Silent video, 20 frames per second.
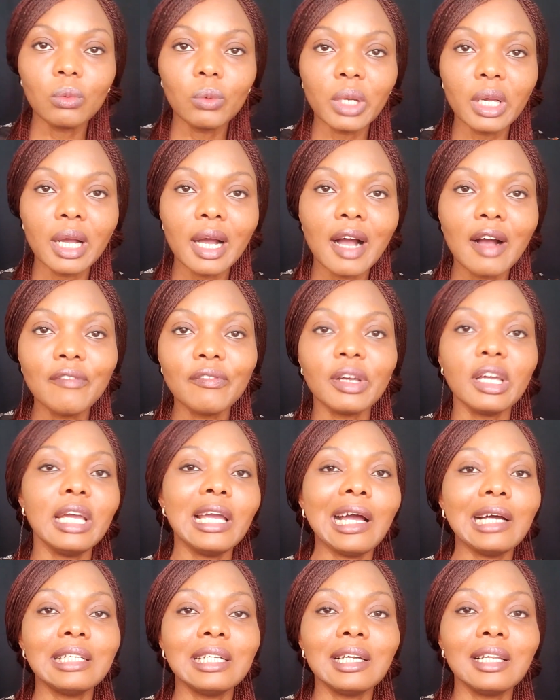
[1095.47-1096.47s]
We have
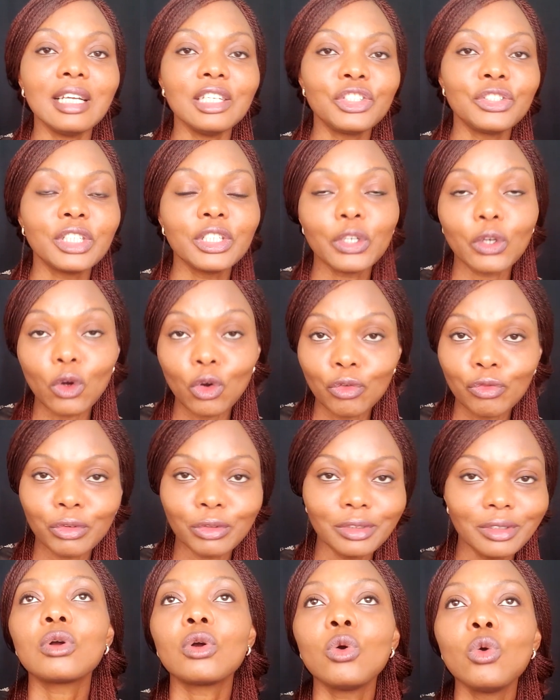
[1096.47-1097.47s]
an electric
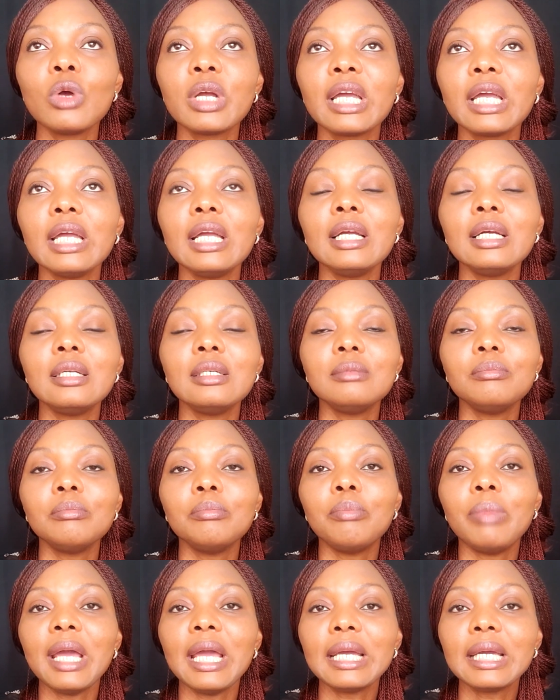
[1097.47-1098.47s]
oven. Cooking,
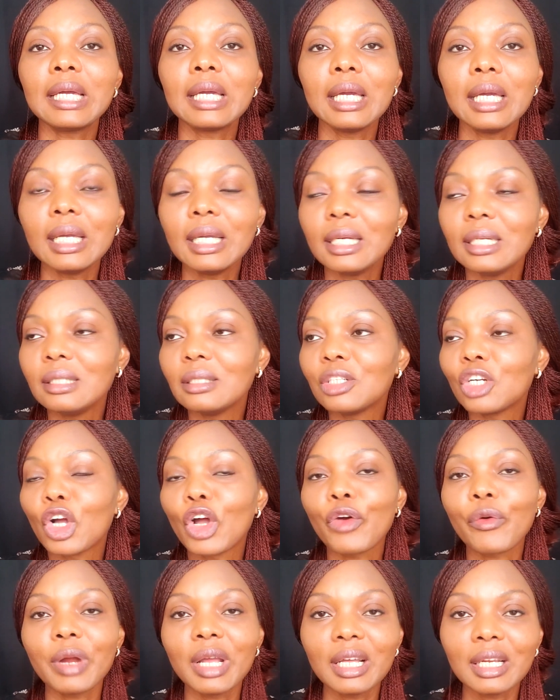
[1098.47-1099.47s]
baking,
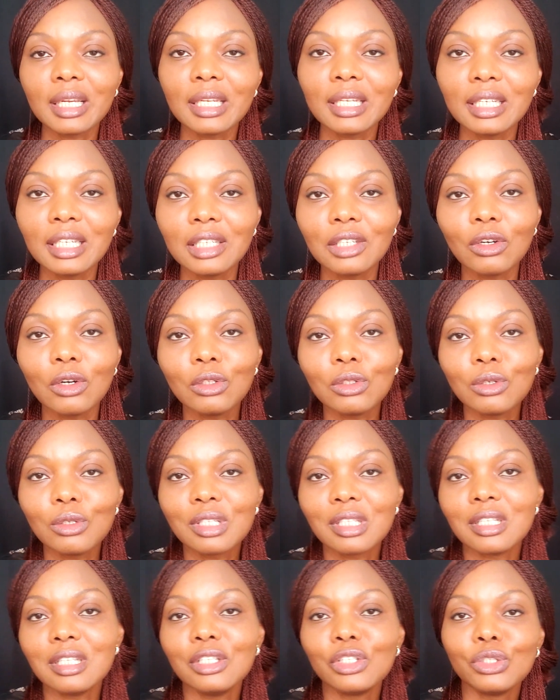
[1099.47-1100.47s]
grilling, all those
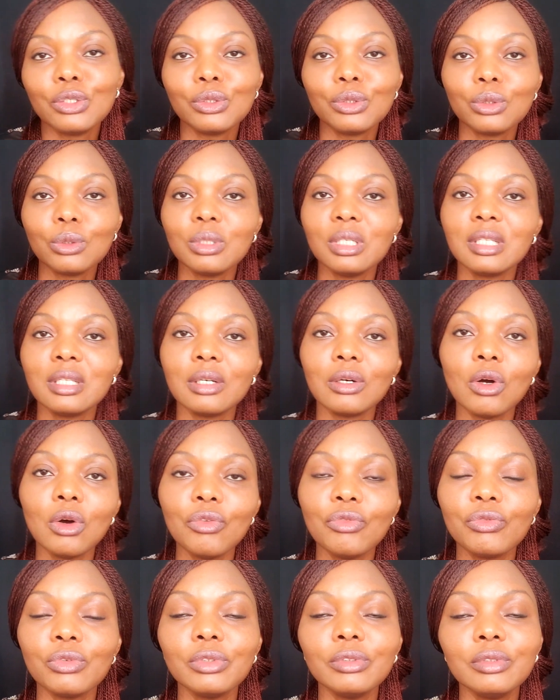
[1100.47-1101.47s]
things you do in the
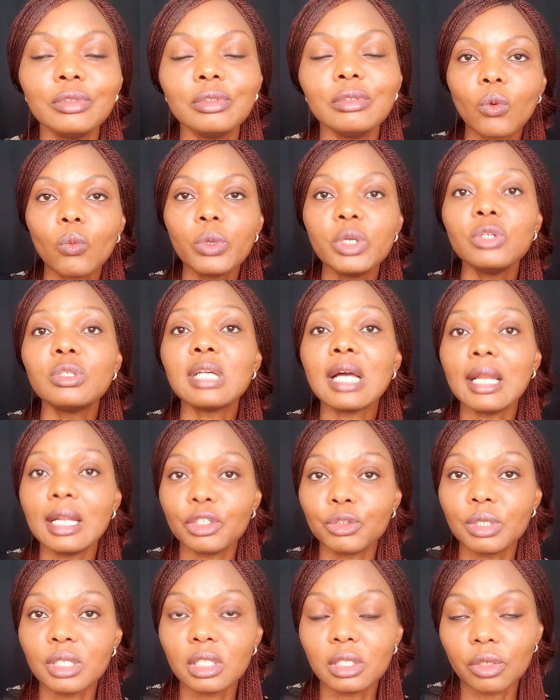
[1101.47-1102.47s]
oven, we use
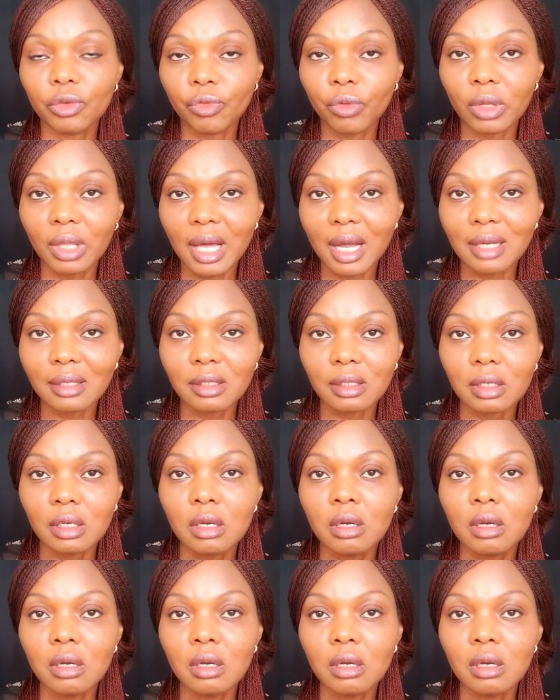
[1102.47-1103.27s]
electricity for that.